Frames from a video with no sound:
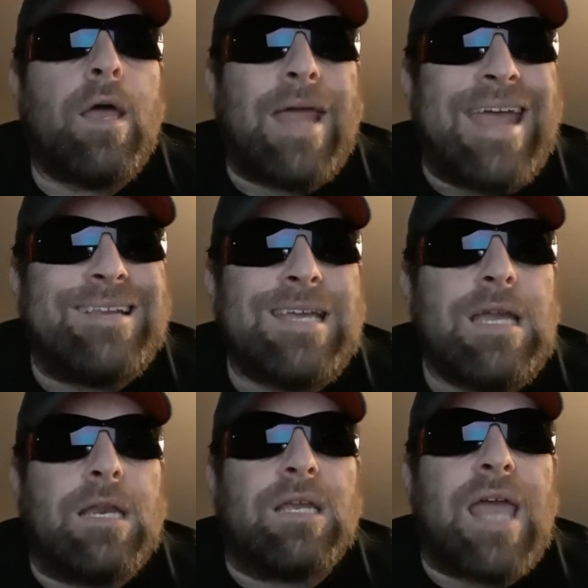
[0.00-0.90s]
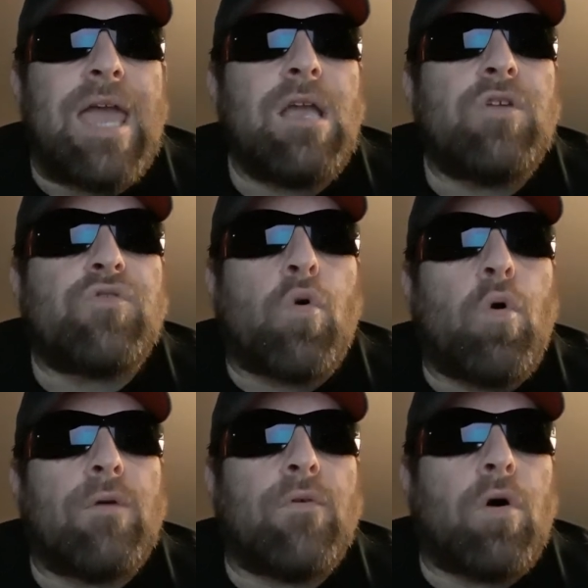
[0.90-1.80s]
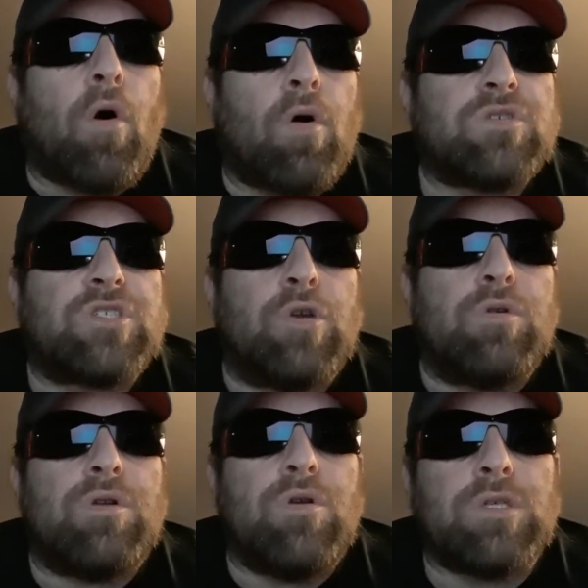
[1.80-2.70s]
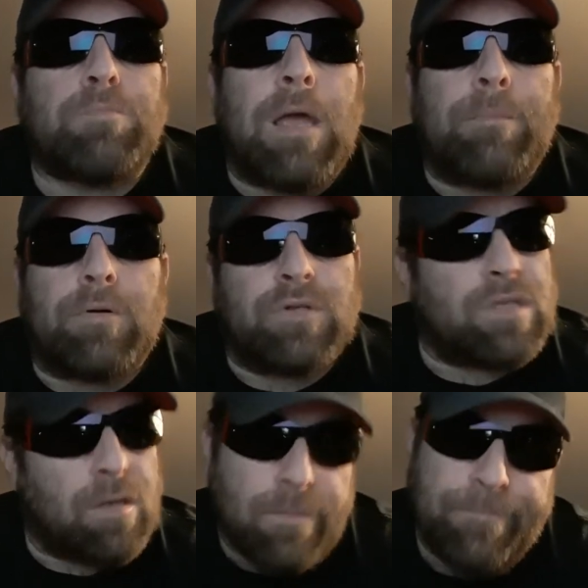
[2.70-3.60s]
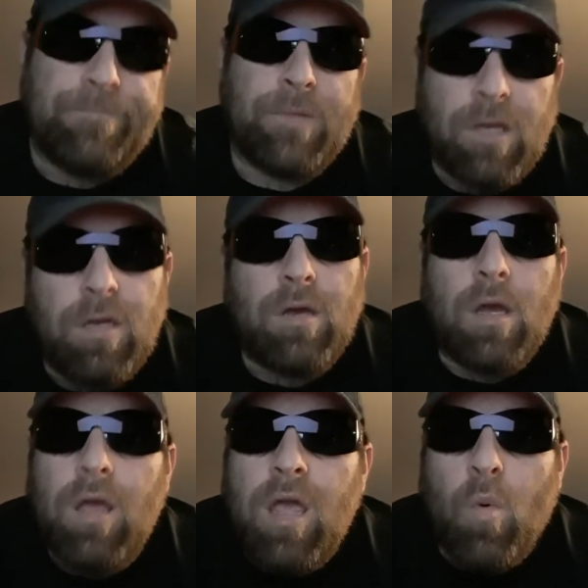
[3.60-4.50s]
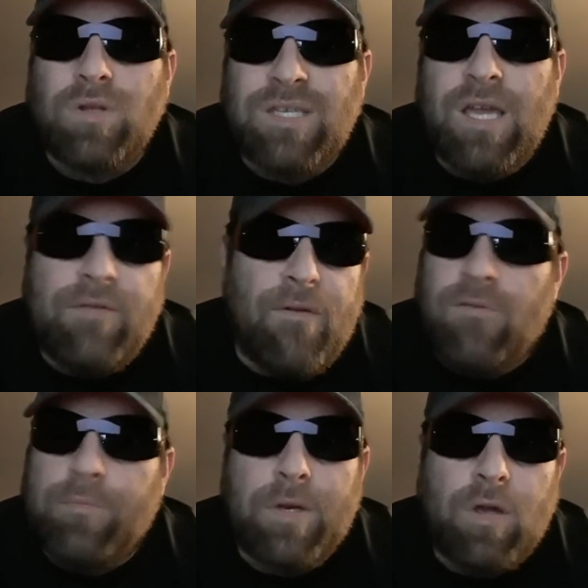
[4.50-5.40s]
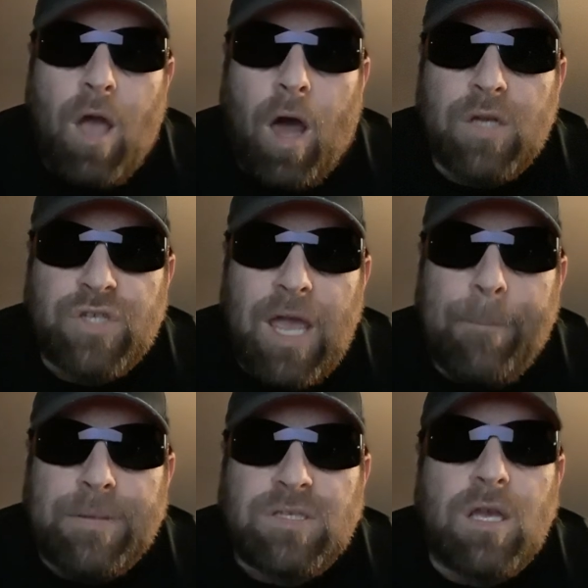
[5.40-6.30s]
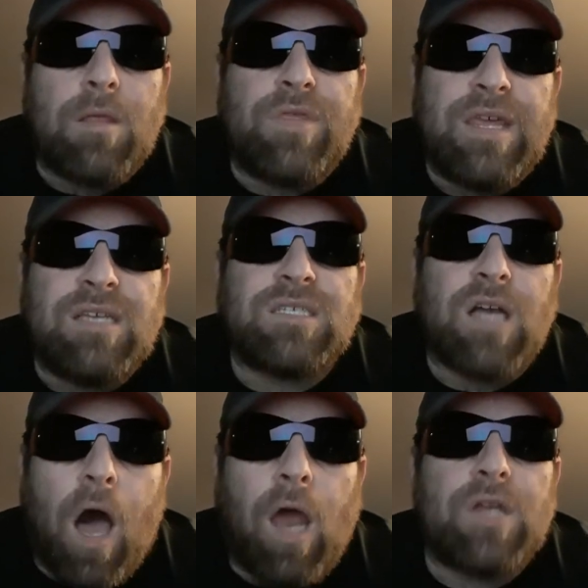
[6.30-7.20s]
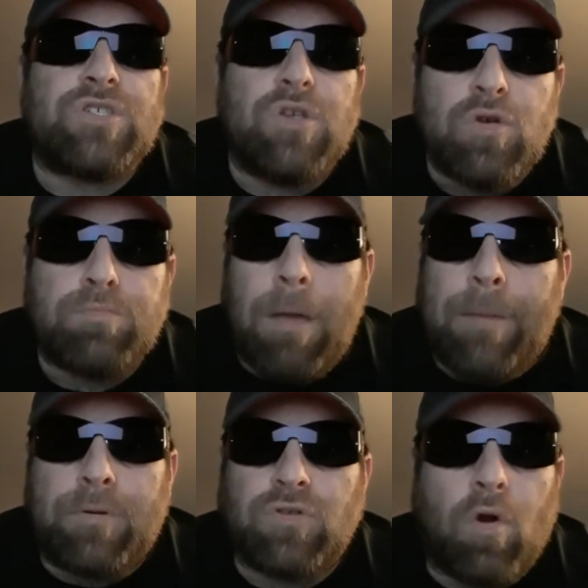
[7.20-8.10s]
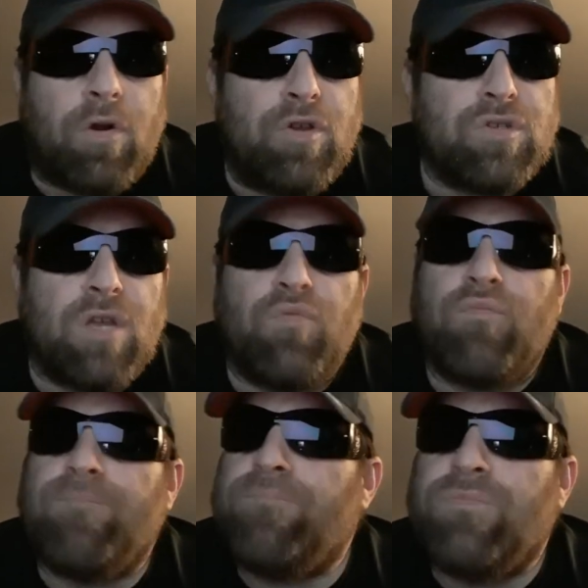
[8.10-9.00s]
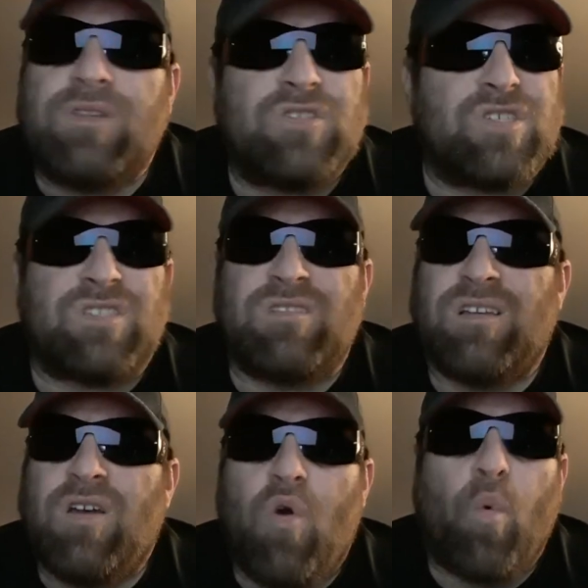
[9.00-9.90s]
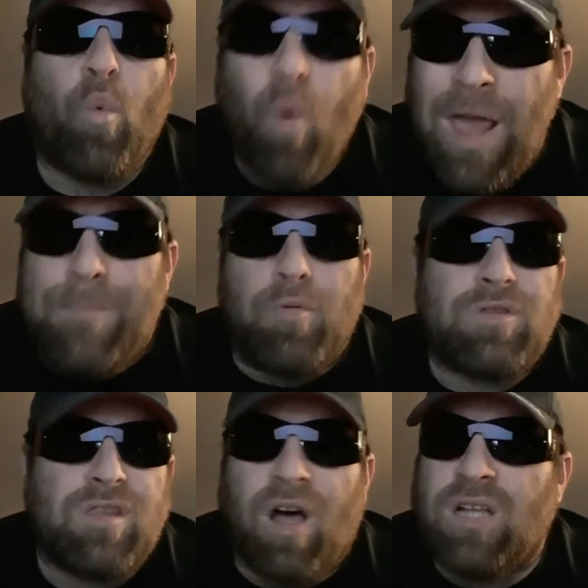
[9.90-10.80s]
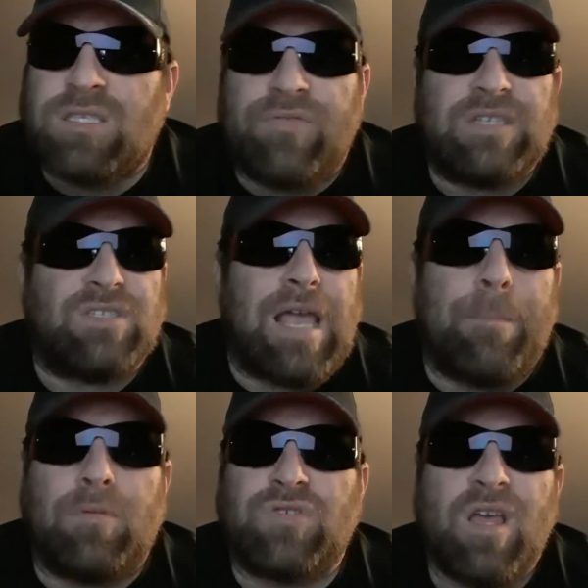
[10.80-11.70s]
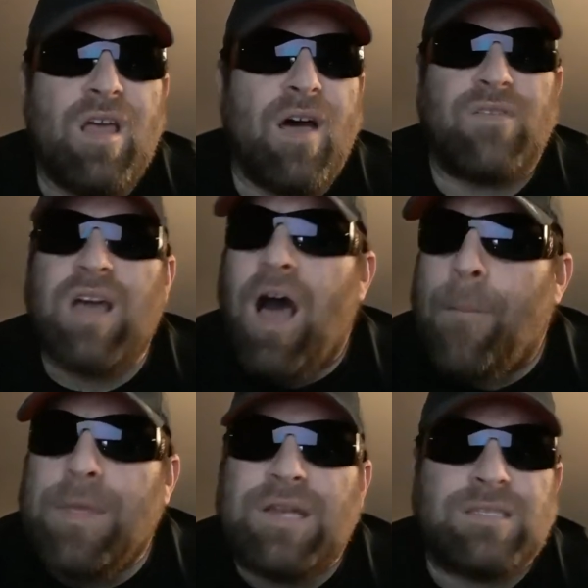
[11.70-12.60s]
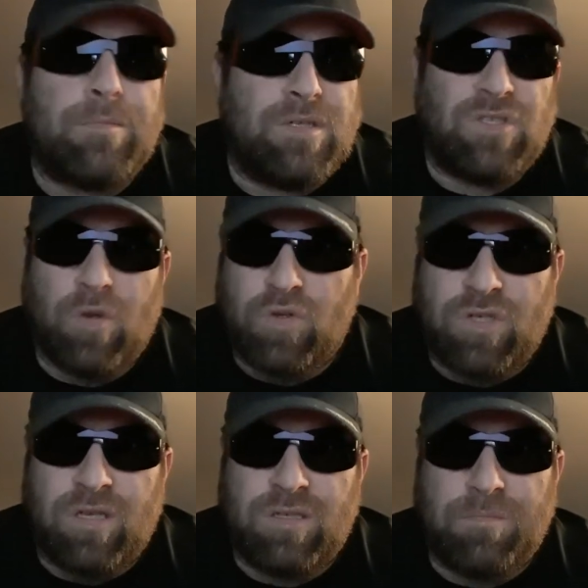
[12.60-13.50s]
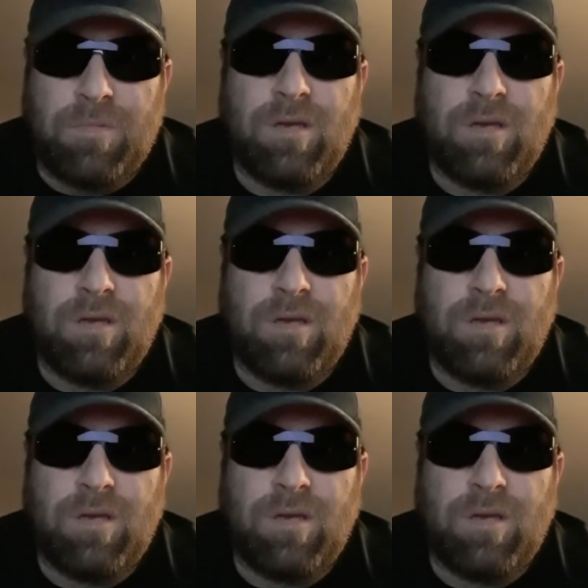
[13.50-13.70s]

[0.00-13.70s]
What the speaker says: 18, gain control of all student newspapers. Once again, if you've ever been to college campus, these college newspapers are usually just ripe with tons of examples of communism and socialism.